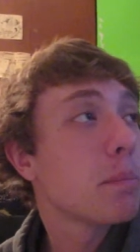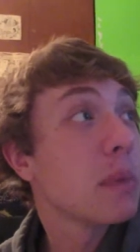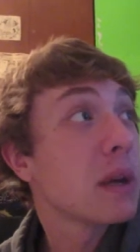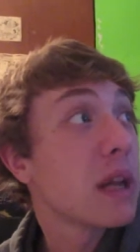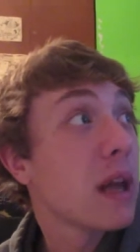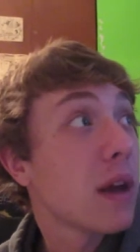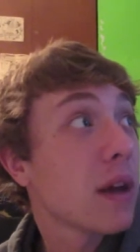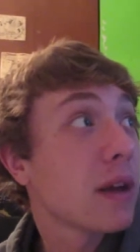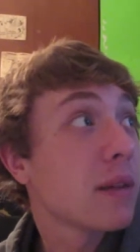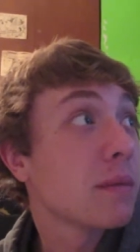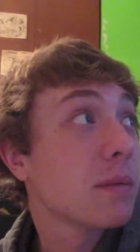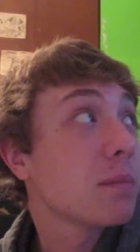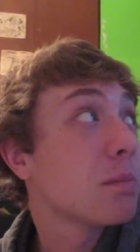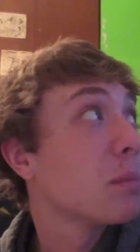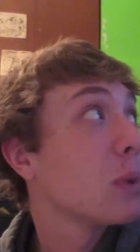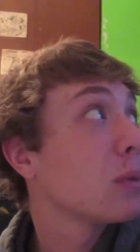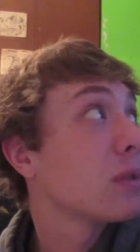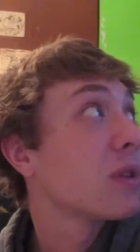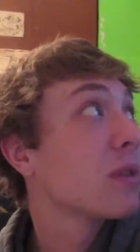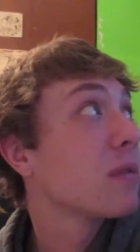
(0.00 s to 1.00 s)
but yeah,
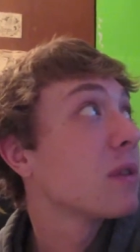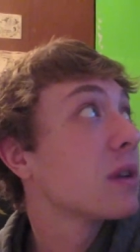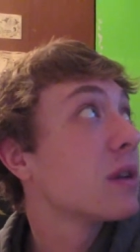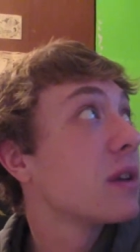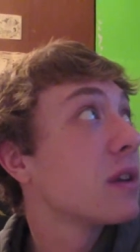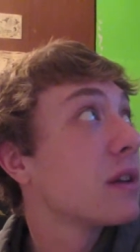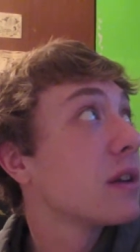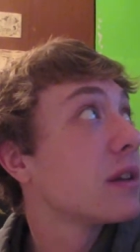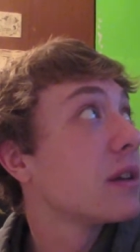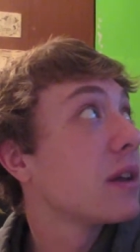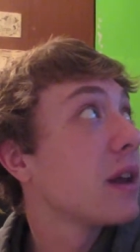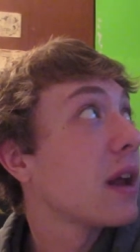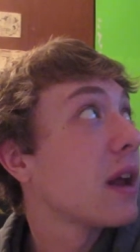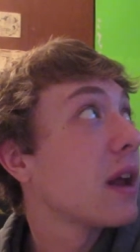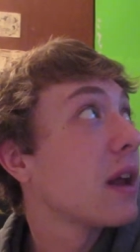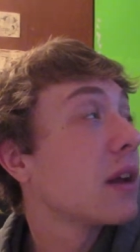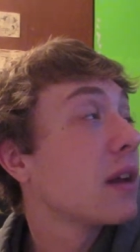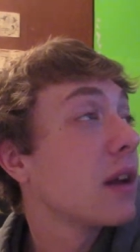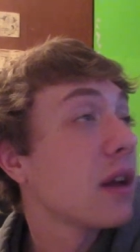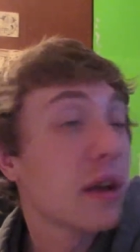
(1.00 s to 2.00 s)
most of it did,
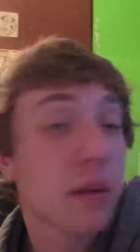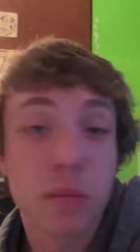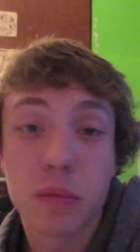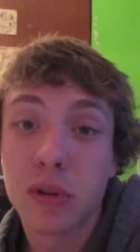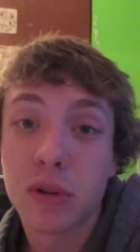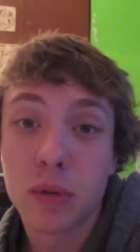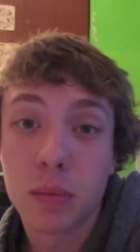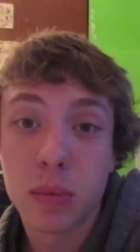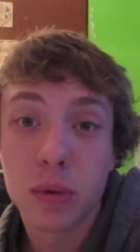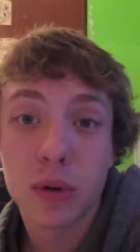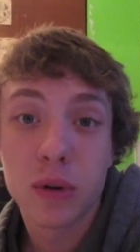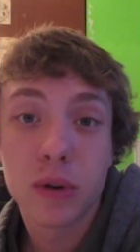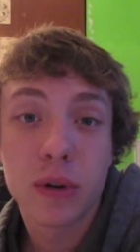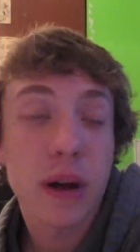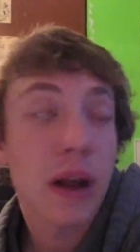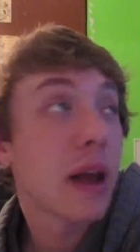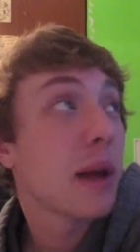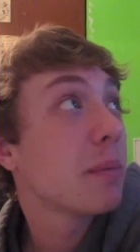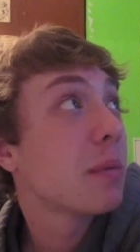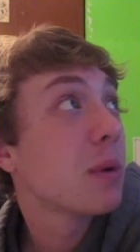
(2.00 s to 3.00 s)
and I'm
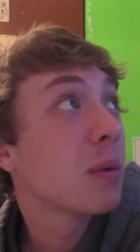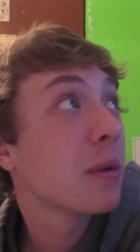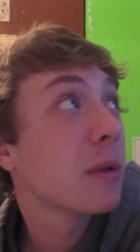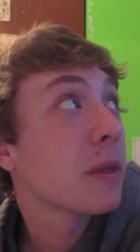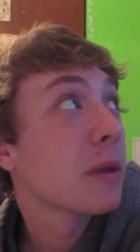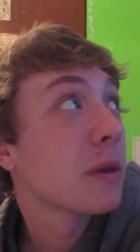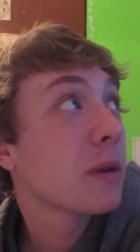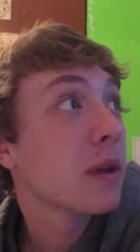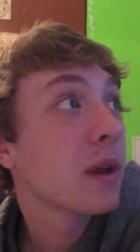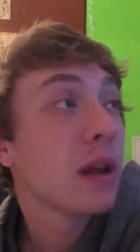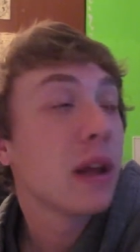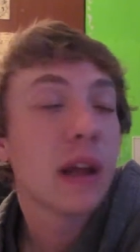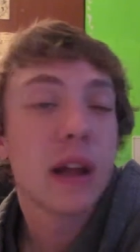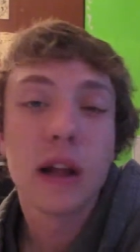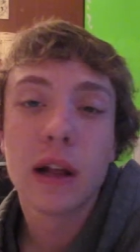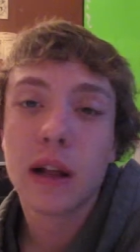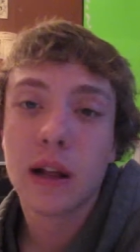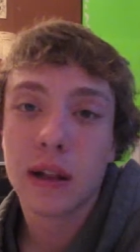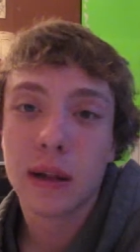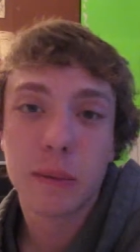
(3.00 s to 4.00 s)
super happy with it.
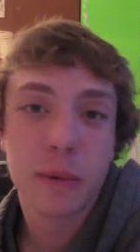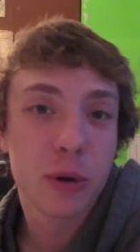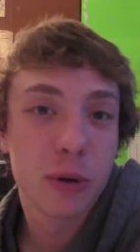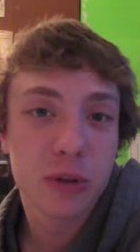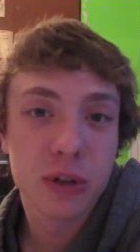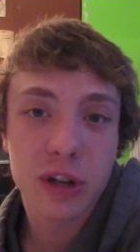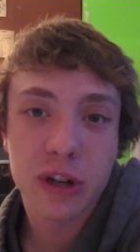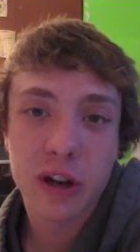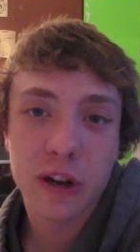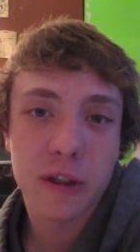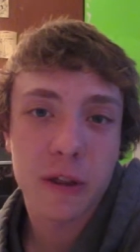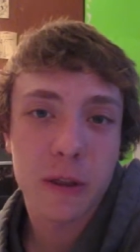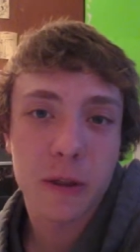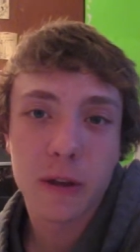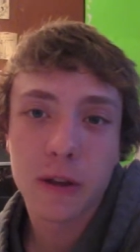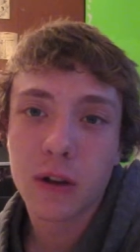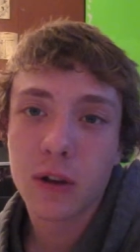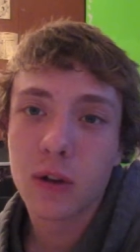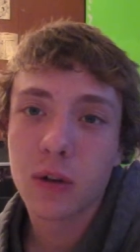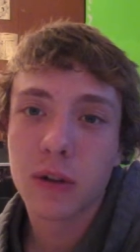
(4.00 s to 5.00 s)
Let me know what you guys
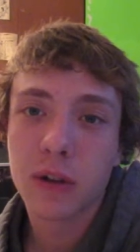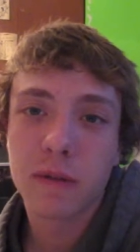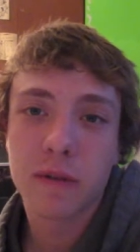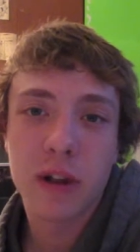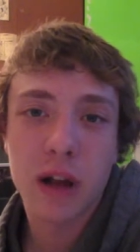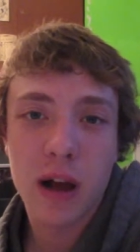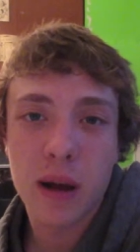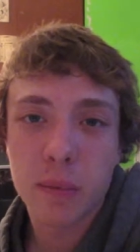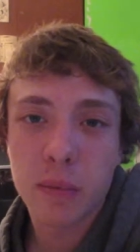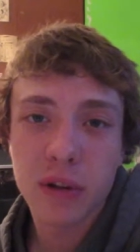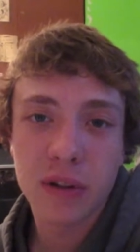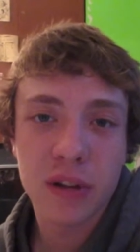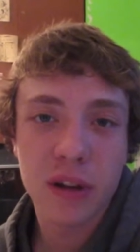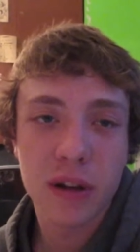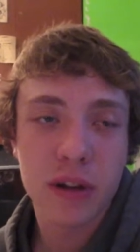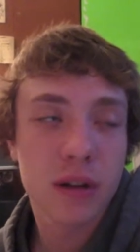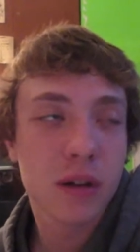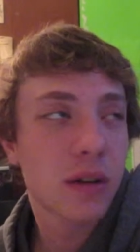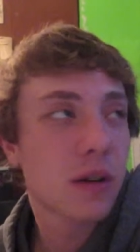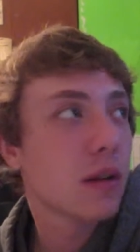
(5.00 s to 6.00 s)
think. Go leave comments
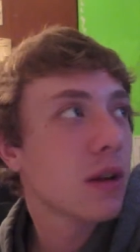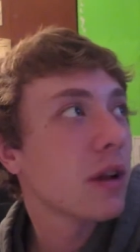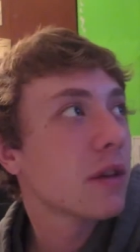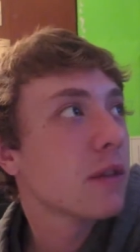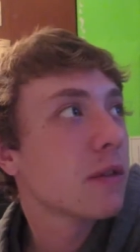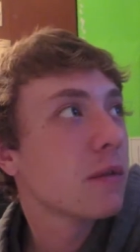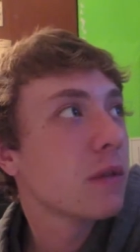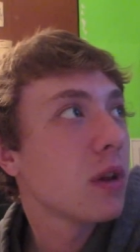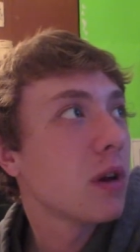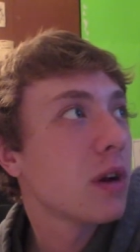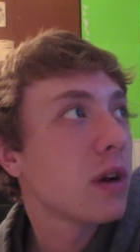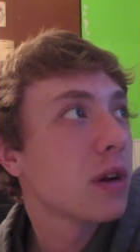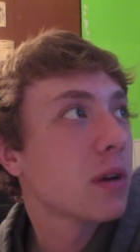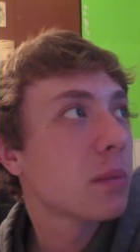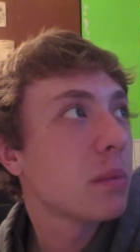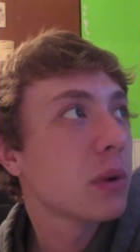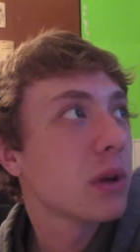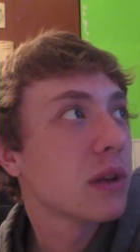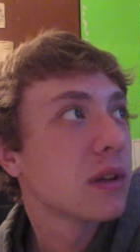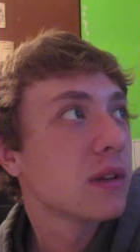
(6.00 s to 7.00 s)
on on the
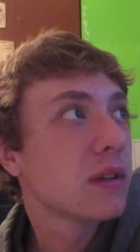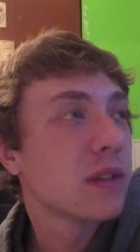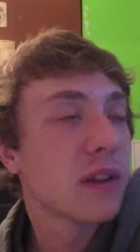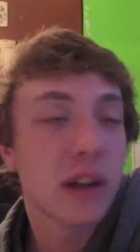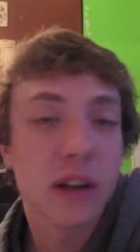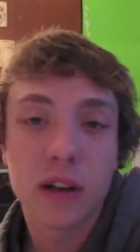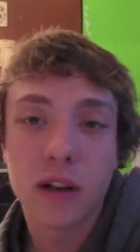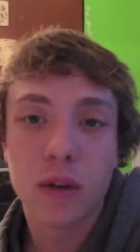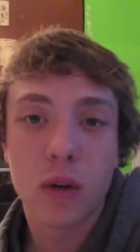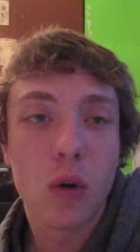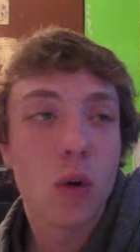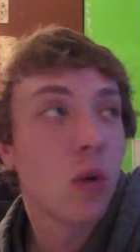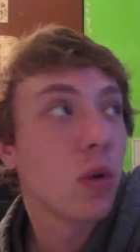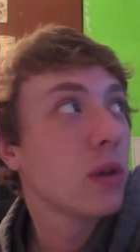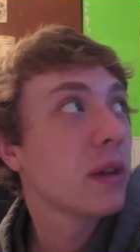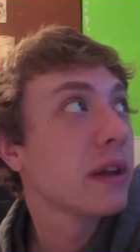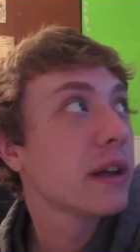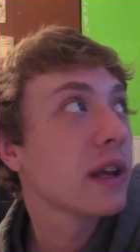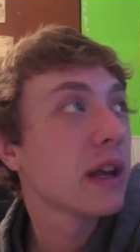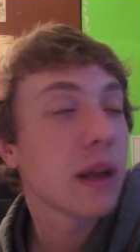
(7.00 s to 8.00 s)
vlog. But that
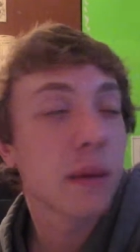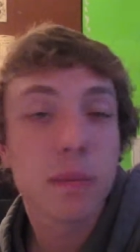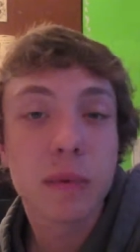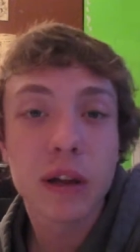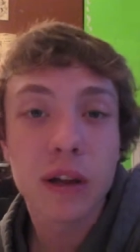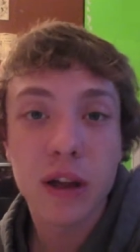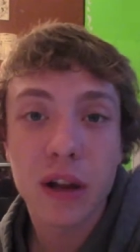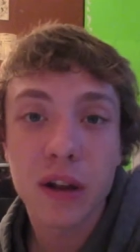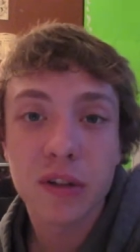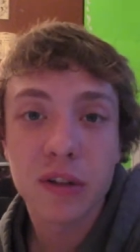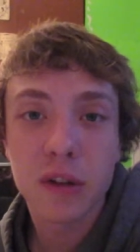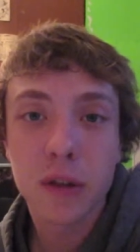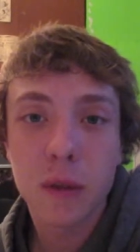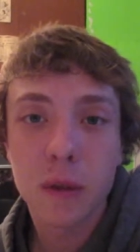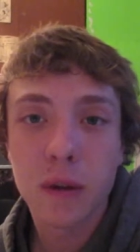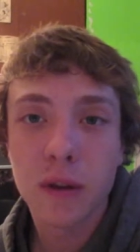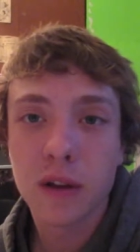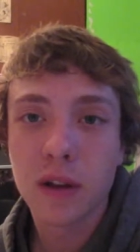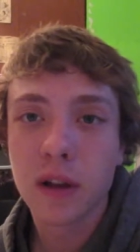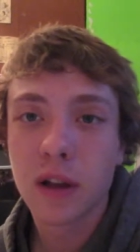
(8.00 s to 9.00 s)
whole like hypnotizing
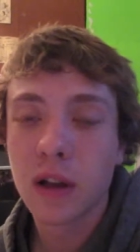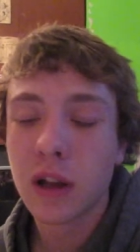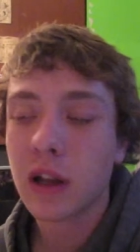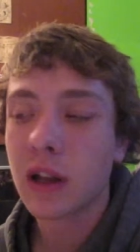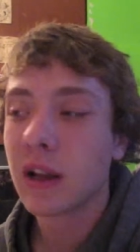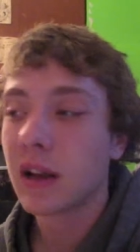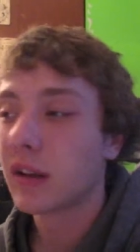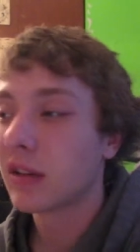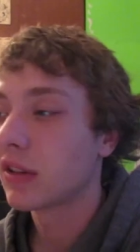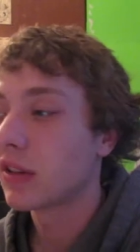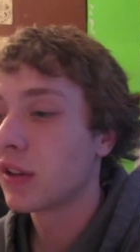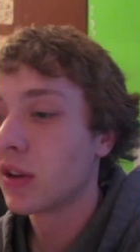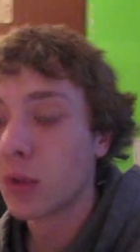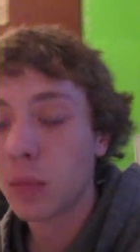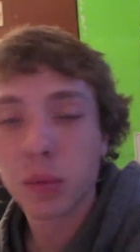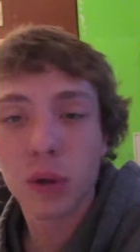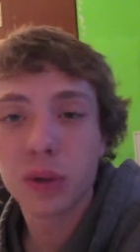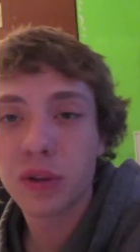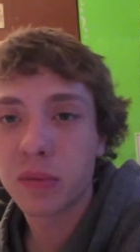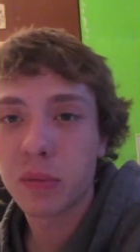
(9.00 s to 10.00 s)
thing
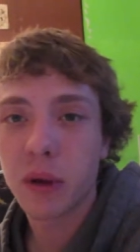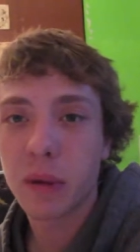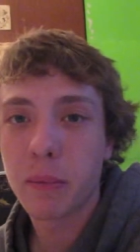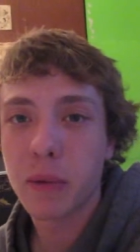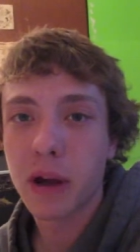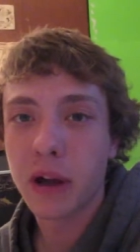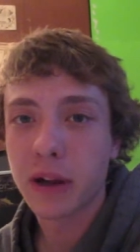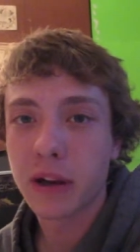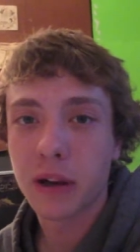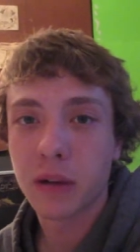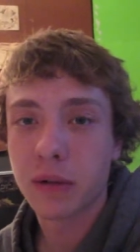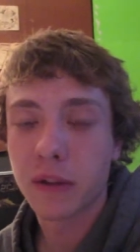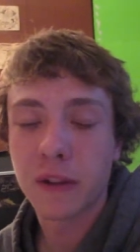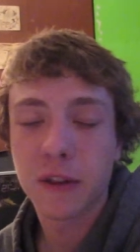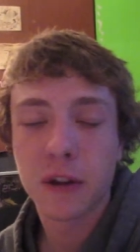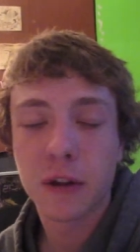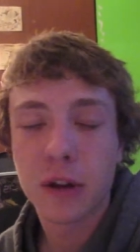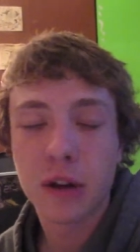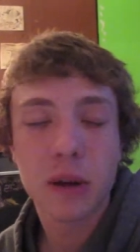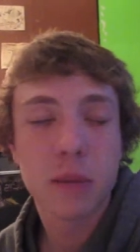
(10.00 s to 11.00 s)
still blows my mind. I was
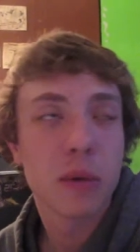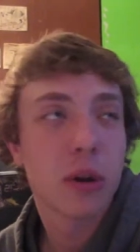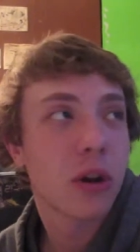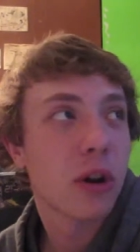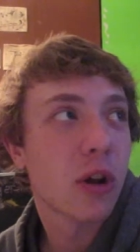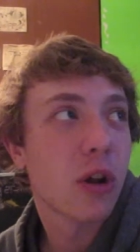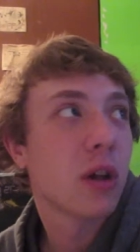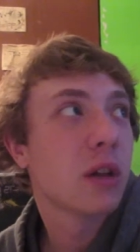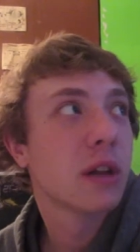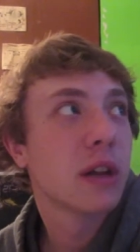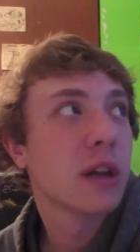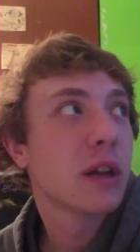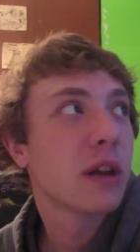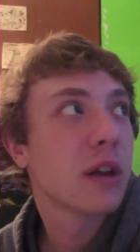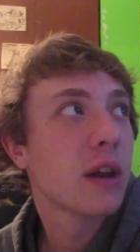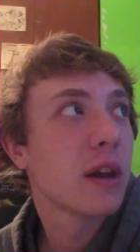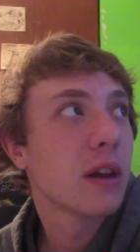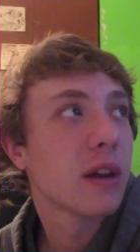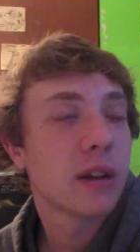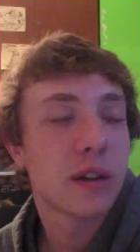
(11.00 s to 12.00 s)
thinking about it all day
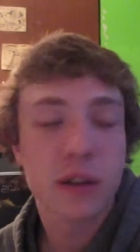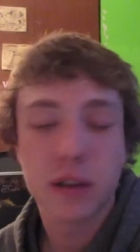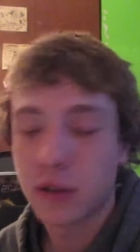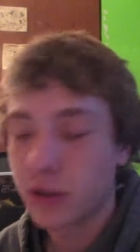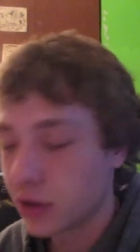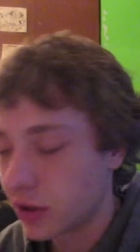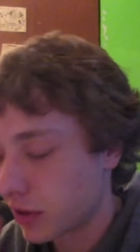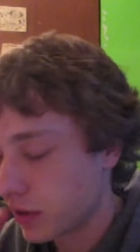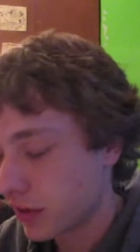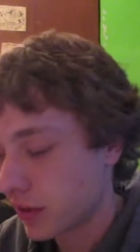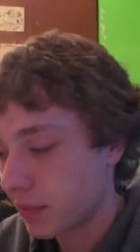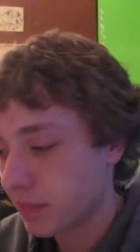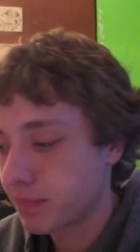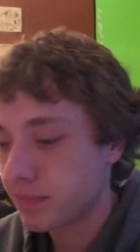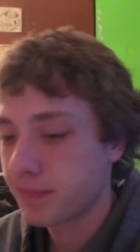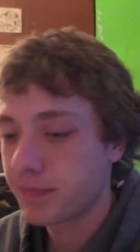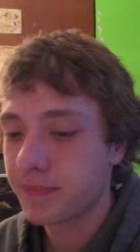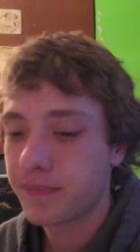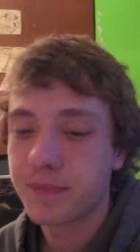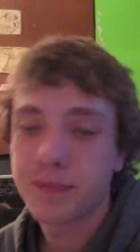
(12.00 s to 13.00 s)
today. It just
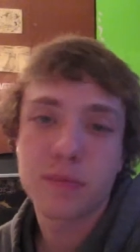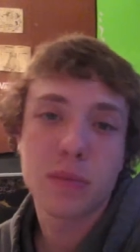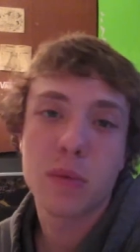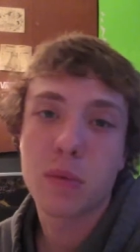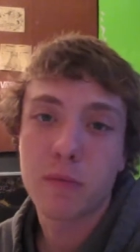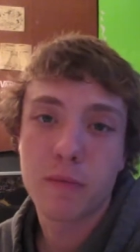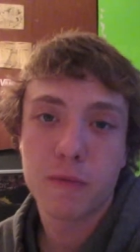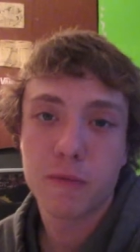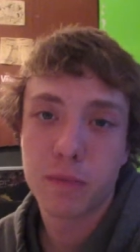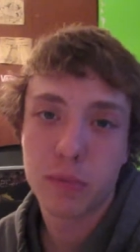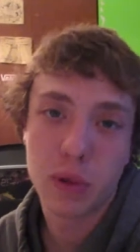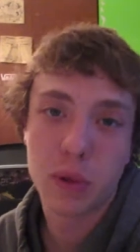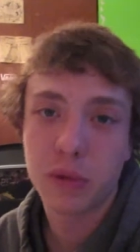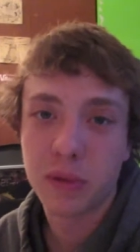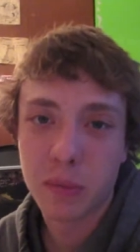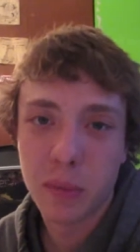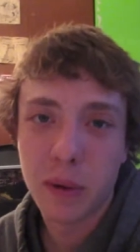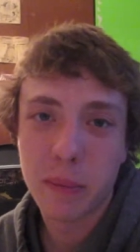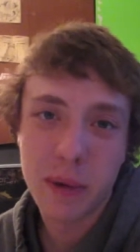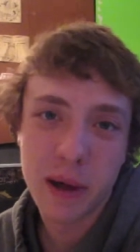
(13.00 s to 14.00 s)

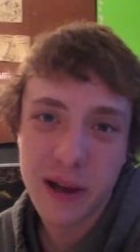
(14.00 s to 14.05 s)
blows my